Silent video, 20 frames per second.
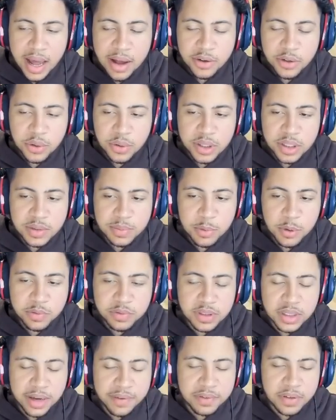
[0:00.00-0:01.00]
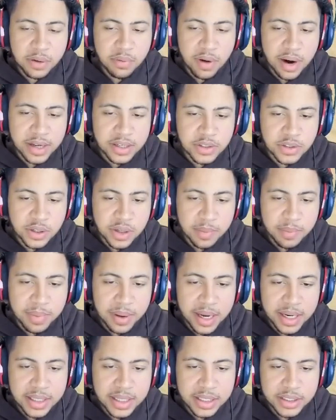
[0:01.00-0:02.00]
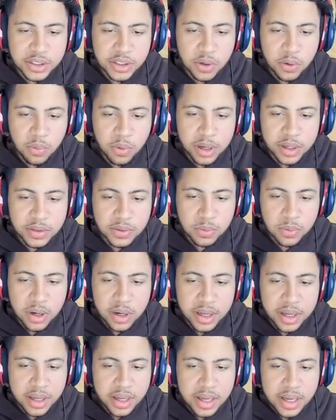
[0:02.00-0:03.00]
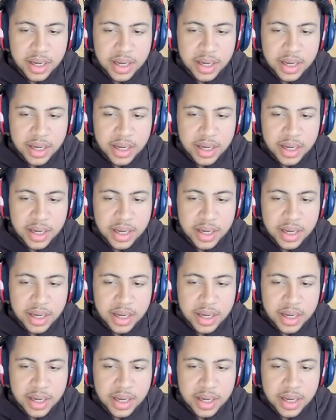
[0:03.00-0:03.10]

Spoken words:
I'll do these moves left and right so you can pay attention to what is what.